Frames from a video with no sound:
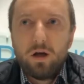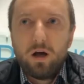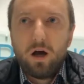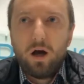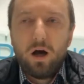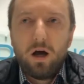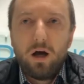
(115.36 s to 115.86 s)

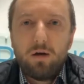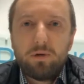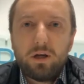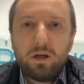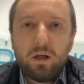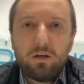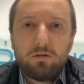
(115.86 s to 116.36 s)
Um,
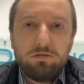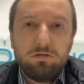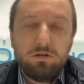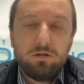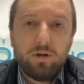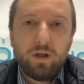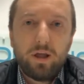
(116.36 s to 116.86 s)
it,
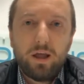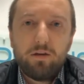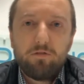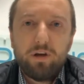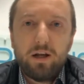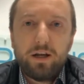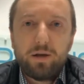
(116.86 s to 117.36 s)

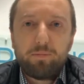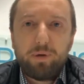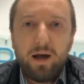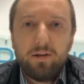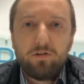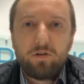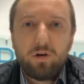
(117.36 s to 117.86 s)
it, really
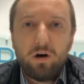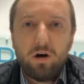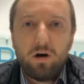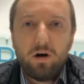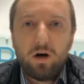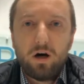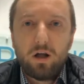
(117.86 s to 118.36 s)
depends
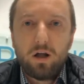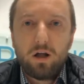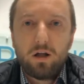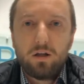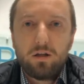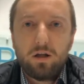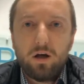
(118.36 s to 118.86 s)
on, uh,
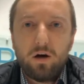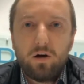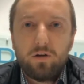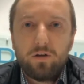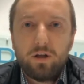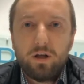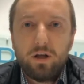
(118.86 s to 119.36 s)

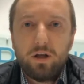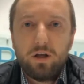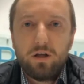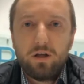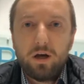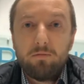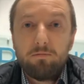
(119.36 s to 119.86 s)
on
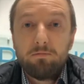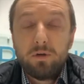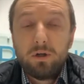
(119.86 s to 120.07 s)
the um,